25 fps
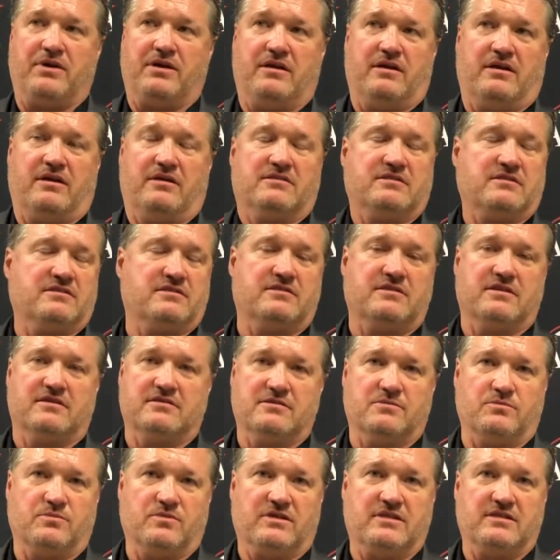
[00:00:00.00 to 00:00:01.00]
and it just
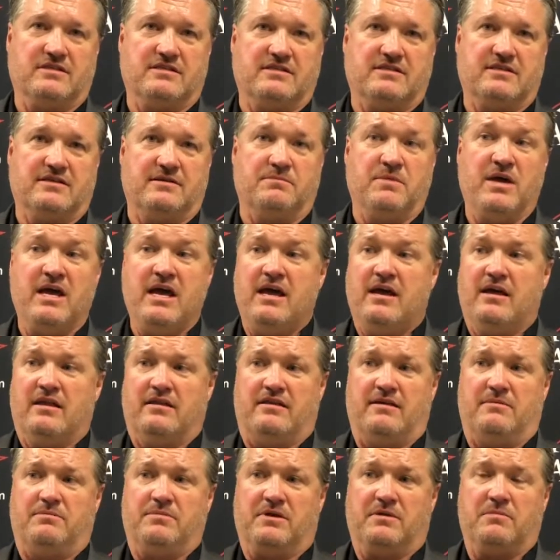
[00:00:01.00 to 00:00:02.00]
doesn't with this team.
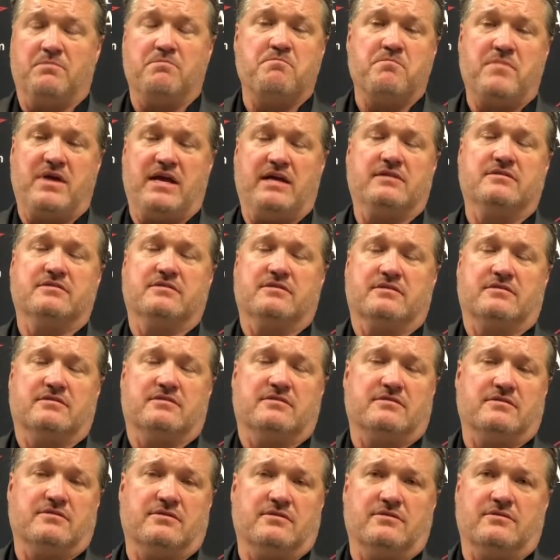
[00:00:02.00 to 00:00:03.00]
They've been amazing,
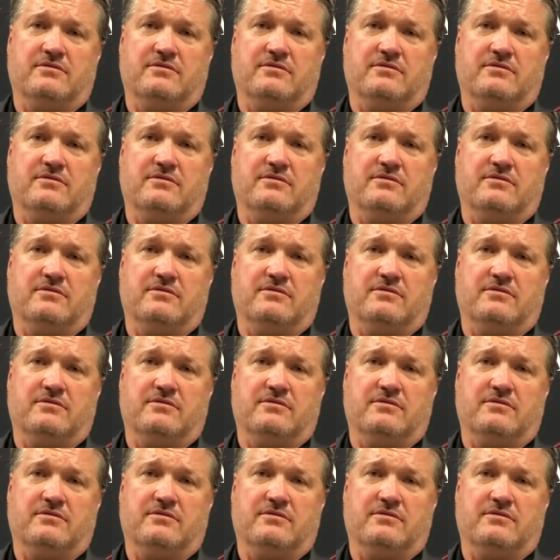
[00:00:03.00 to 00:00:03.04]
so